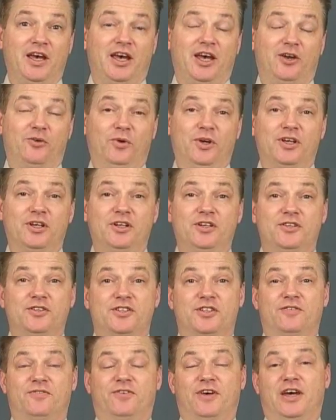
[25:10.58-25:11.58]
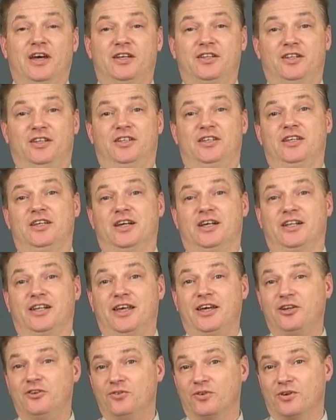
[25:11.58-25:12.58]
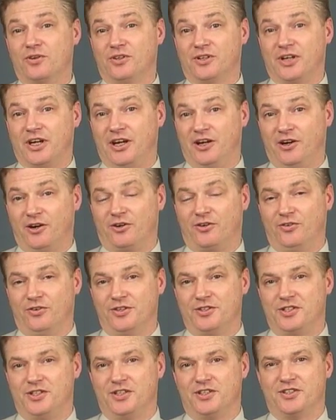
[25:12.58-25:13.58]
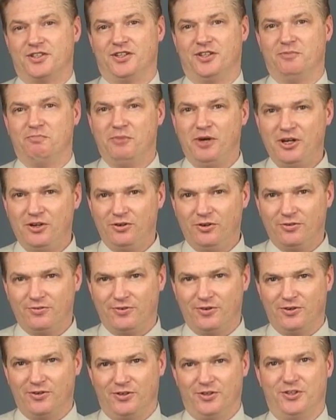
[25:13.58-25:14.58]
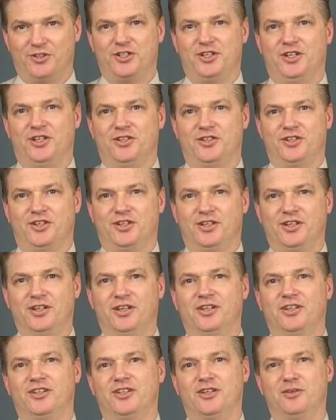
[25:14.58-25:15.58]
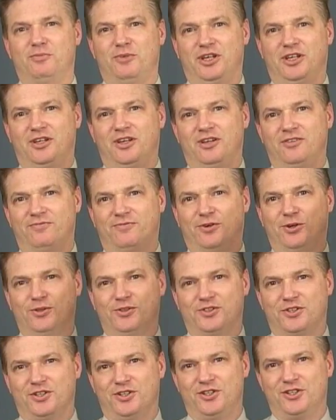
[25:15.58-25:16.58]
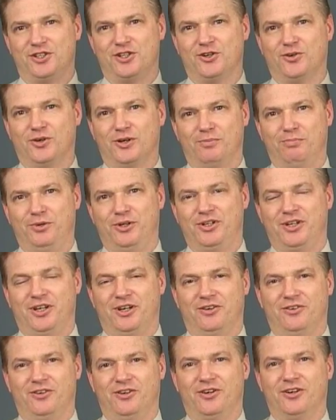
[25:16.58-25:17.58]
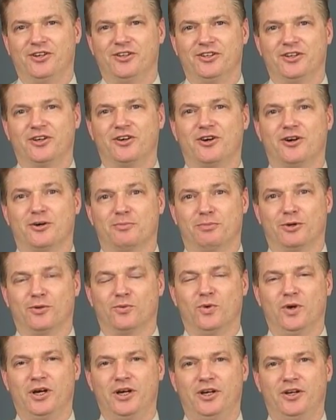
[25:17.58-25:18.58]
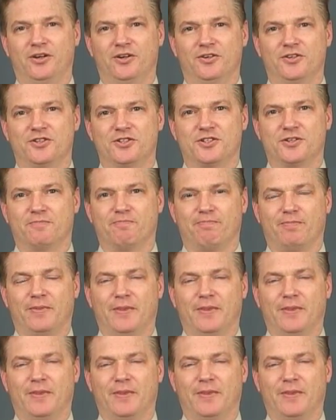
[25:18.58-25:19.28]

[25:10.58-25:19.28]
And we can use the fact that the electrical characteristics of the microphone are changing to make a voltage go up and down on the copper wires.